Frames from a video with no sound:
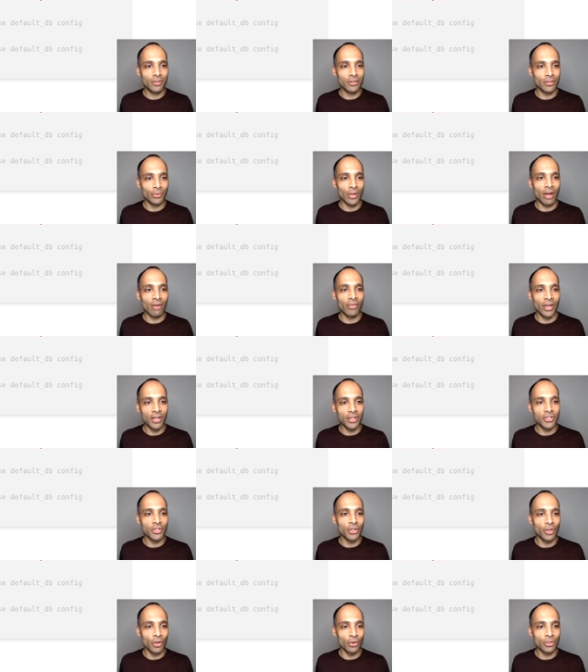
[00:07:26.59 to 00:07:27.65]
So we have
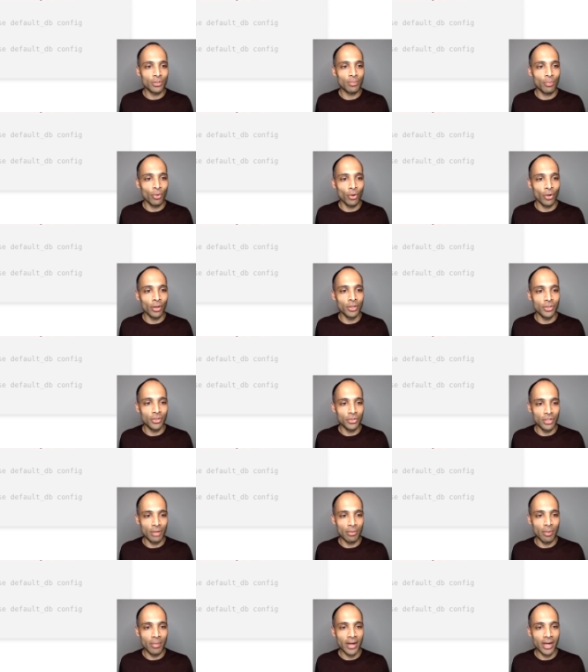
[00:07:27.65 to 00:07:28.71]
engine host, port,
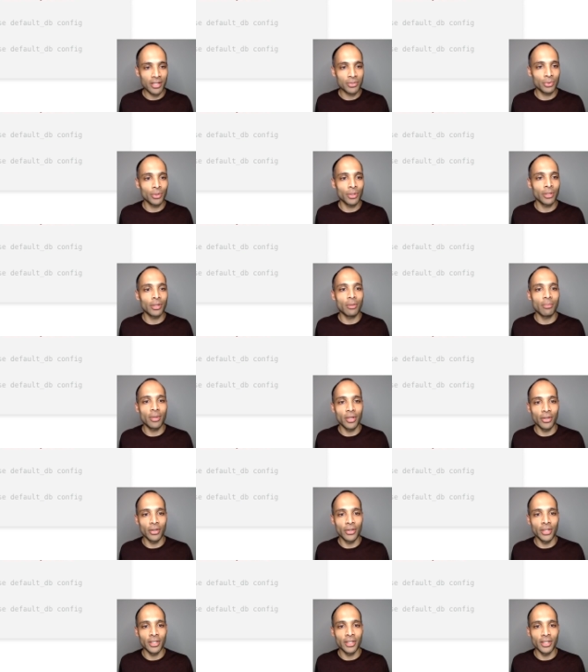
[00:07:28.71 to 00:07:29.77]
username, and password
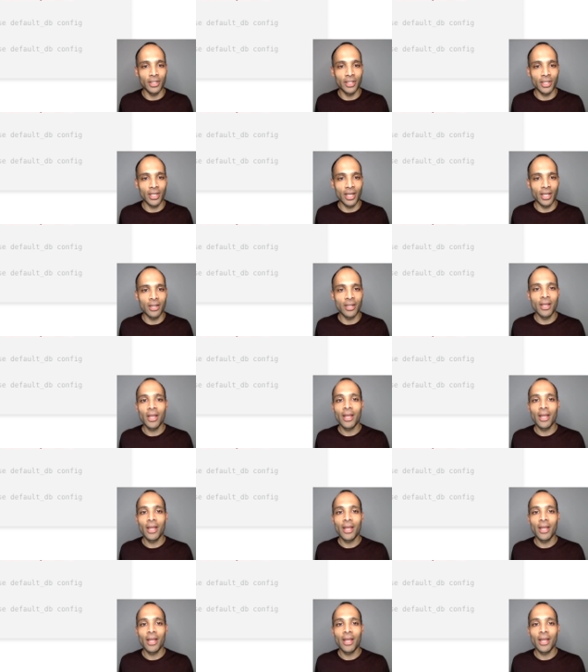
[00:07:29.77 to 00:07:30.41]
appearing again,